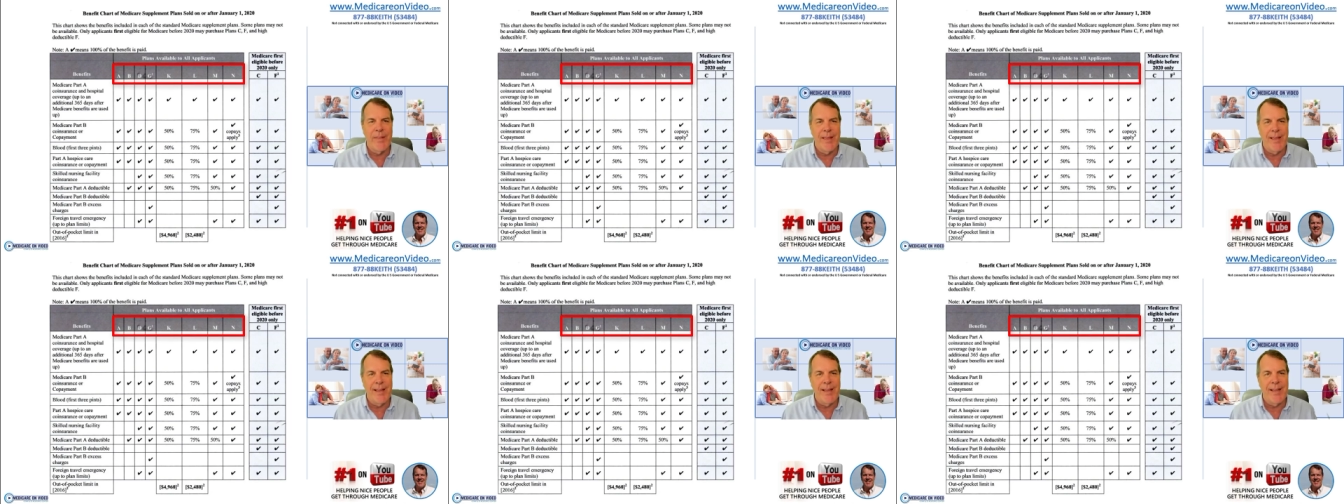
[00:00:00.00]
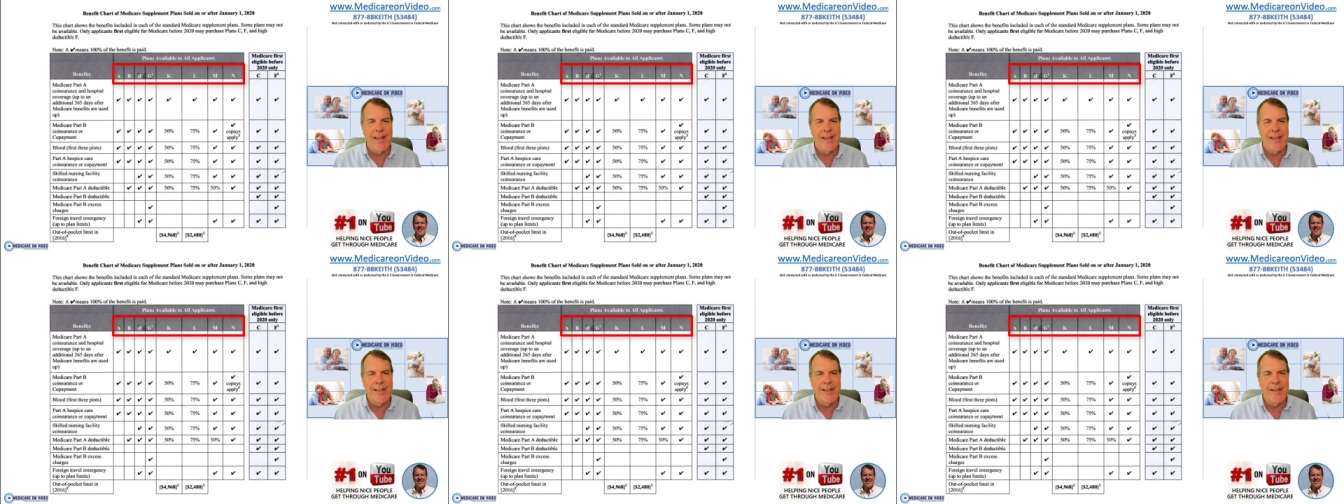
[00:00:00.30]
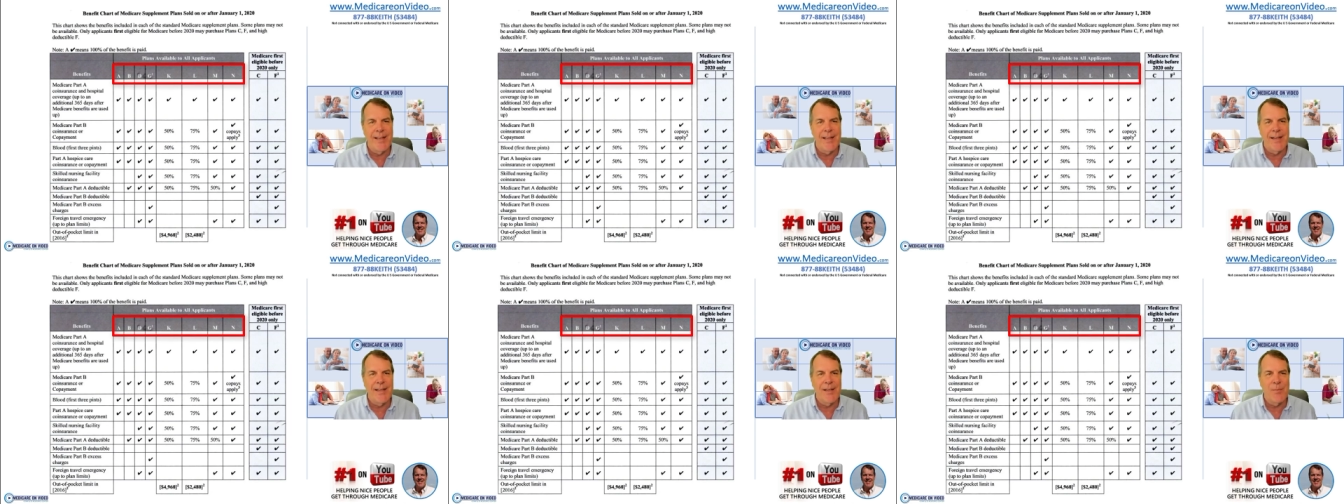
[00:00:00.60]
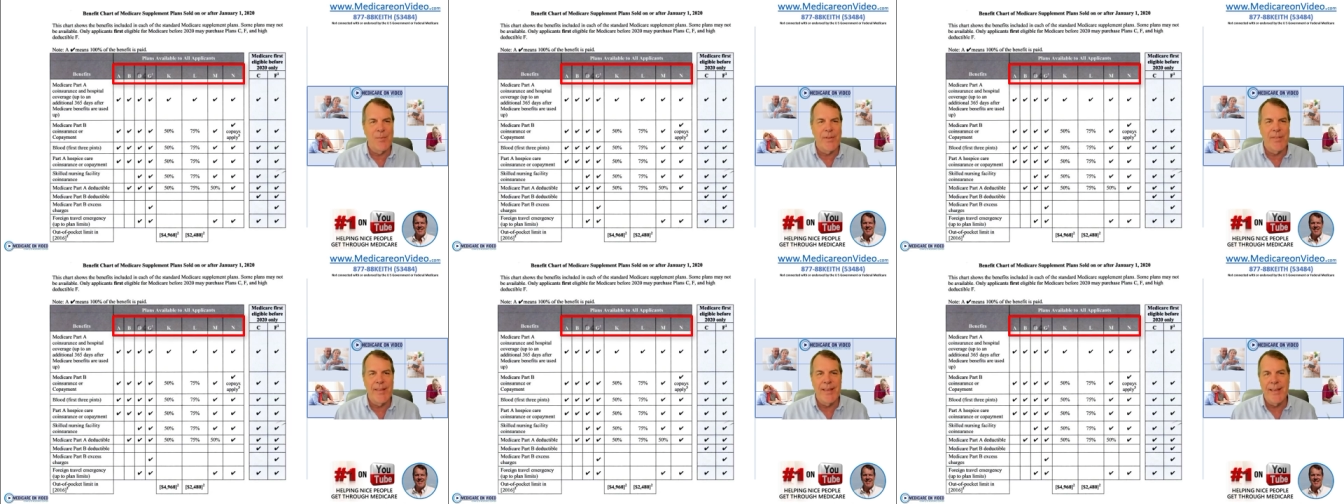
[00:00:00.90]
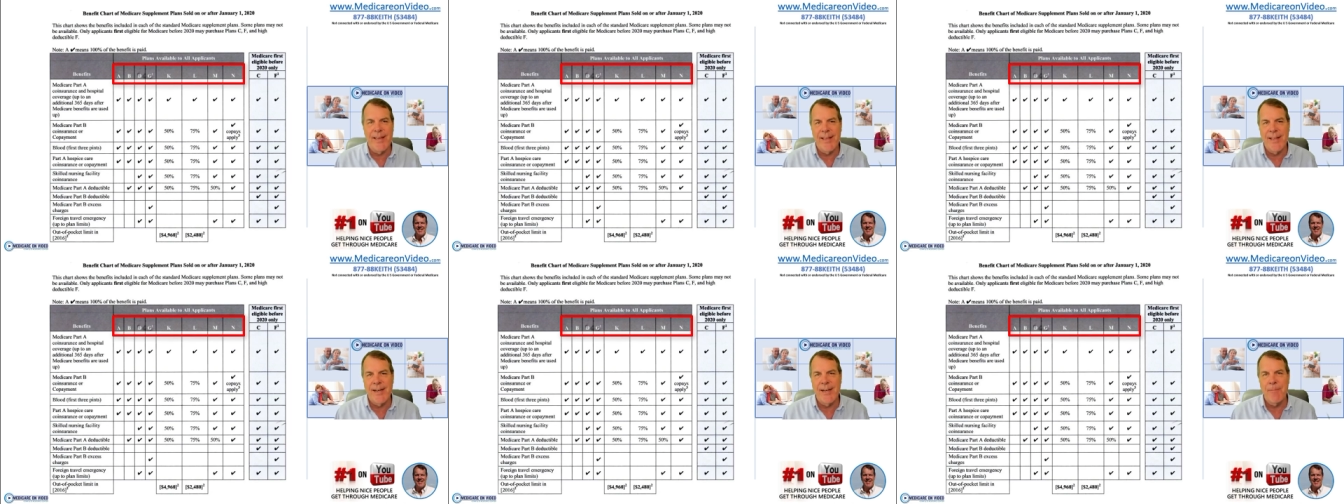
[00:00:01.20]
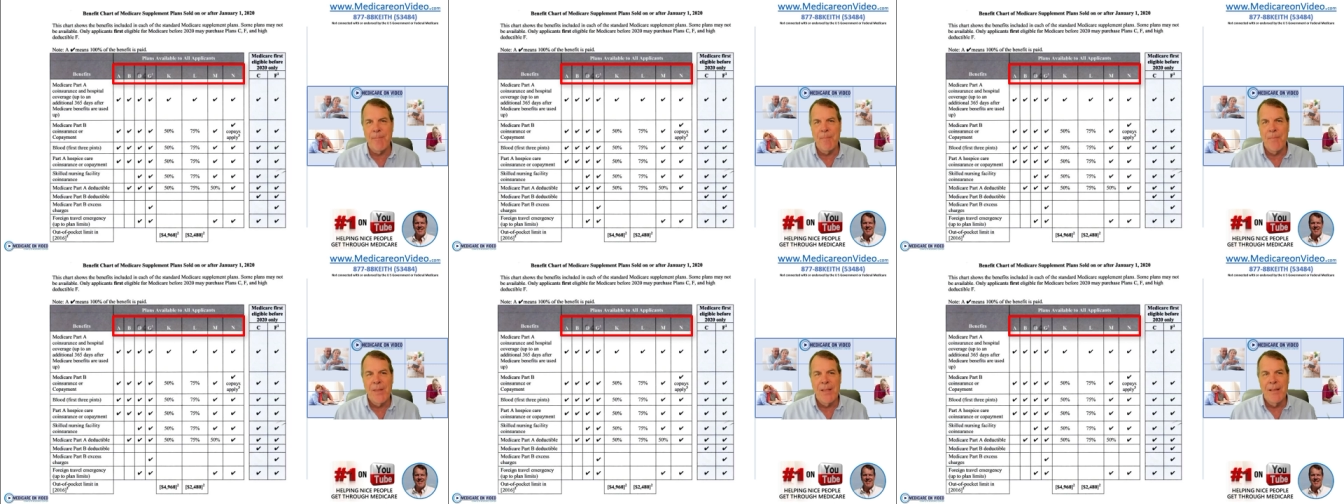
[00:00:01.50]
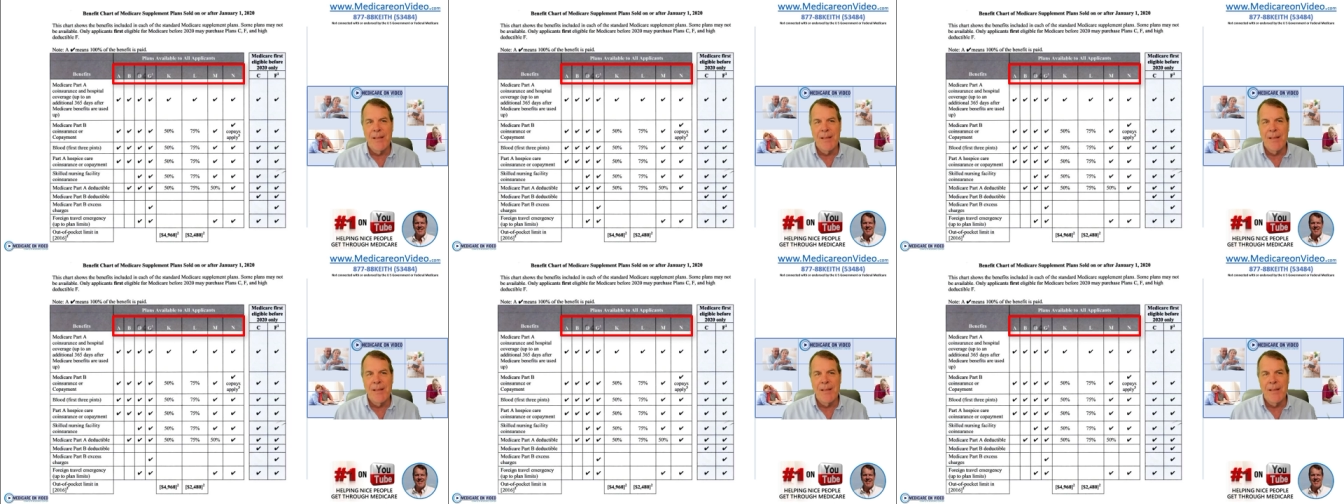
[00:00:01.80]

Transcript: A and ending with N.